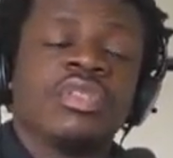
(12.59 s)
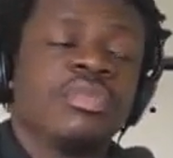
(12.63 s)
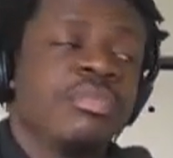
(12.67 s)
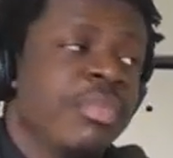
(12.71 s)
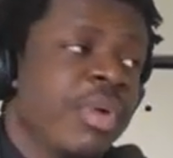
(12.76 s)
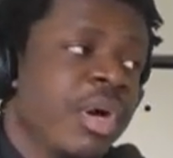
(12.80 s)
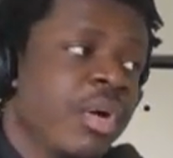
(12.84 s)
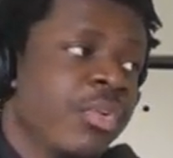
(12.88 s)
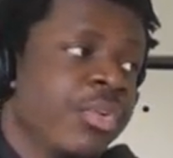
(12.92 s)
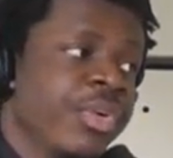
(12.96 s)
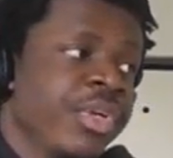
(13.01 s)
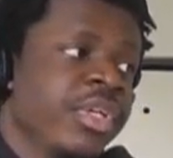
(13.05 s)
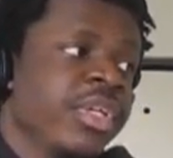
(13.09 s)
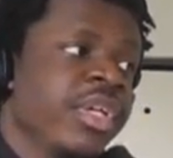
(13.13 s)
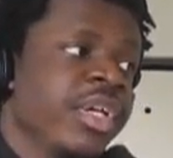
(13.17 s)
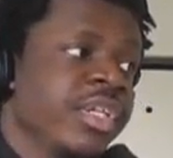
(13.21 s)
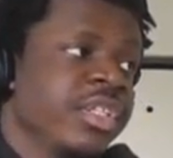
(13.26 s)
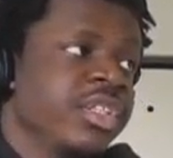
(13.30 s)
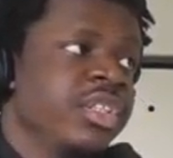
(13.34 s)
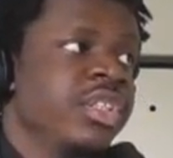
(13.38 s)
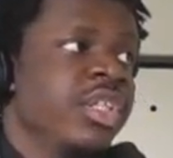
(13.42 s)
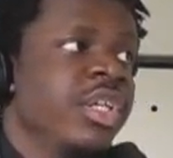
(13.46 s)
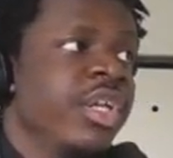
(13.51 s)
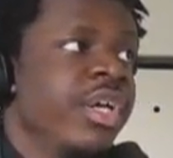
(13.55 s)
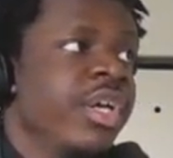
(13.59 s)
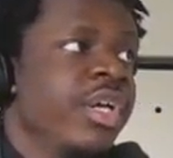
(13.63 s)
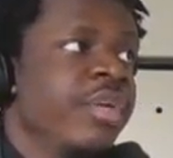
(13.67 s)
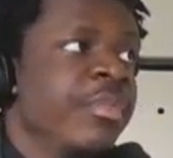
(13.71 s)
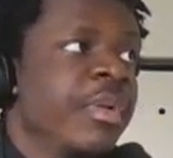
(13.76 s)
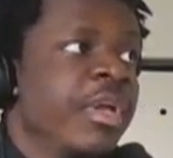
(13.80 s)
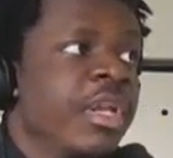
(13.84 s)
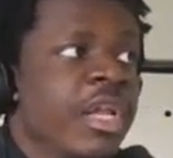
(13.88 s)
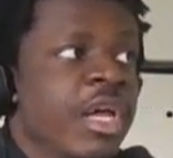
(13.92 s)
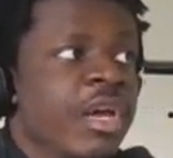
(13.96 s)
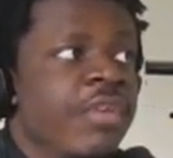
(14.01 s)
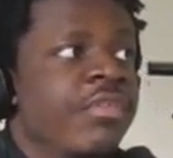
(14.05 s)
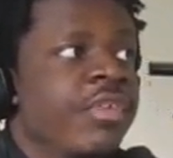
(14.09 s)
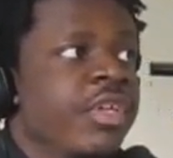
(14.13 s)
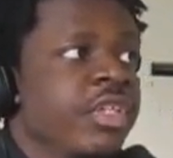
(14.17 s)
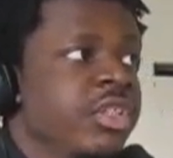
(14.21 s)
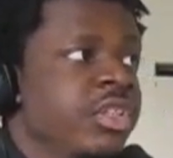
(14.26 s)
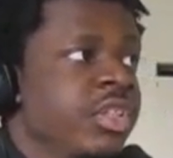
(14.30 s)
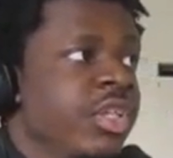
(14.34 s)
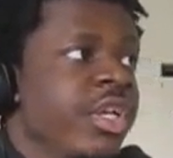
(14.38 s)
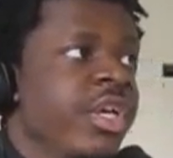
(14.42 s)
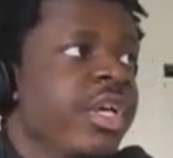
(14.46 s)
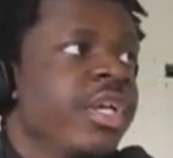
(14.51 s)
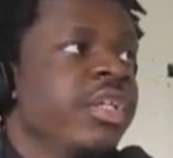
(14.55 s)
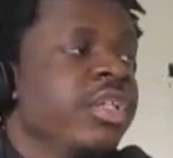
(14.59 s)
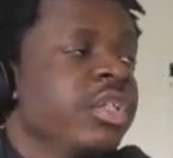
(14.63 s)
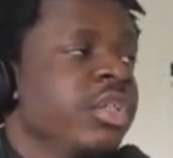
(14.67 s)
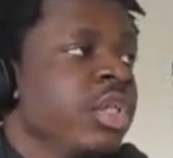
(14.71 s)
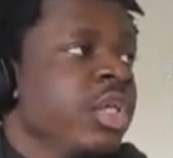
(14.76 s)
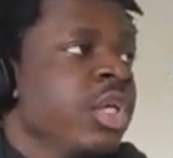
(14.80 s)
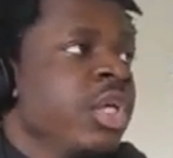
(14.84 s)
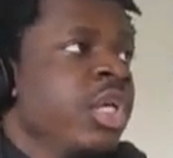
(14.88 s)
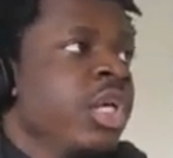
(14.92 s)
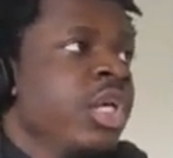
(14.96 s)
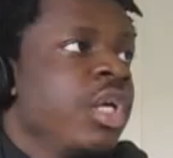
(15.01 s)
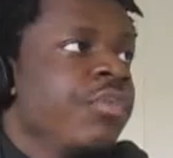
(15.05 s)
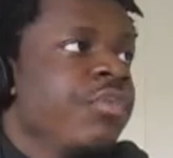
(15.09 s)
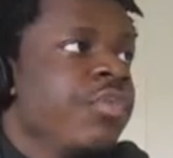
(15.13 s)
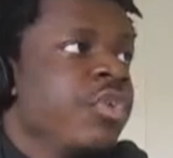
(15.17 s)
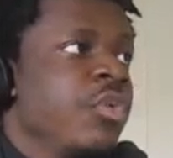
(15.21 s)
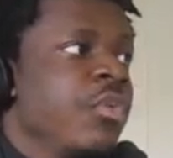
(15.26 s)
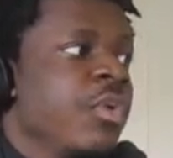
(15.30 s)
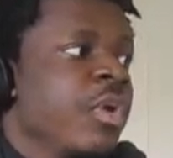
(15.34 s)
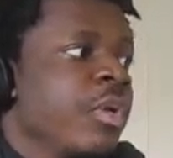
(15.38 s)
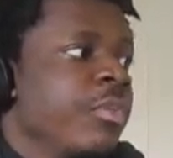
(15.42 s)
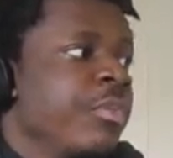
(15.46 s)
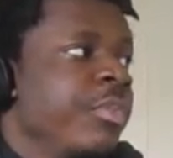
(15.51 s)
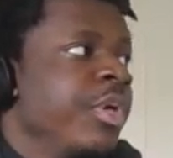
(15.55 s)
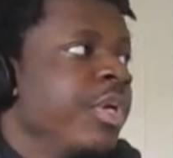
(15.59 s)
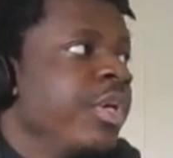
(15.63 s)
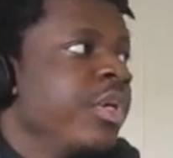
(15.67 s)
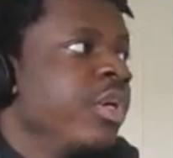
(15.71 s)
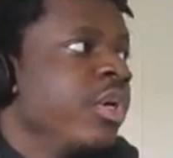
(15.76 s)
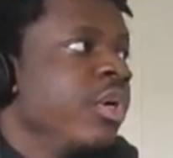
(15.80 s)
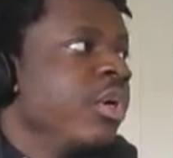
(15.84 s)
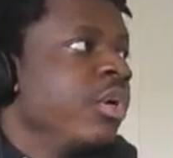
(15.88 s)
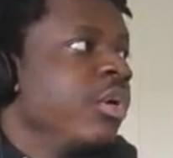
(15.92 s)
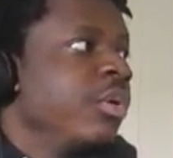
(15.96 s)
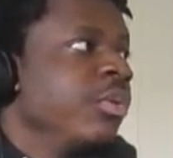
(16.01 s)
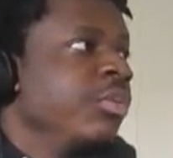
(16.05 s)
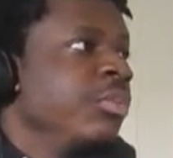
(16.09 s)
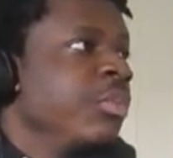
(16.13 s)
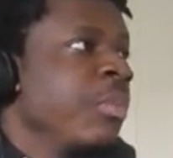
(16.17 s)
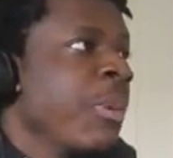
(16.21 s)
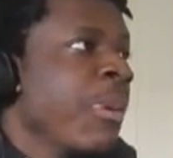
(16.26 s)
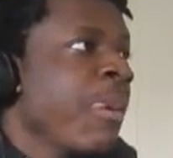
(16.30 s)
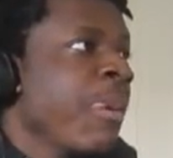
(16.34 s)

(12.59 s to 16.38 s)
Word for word: My week ends today. My life ends today. If you know what I mean. Um,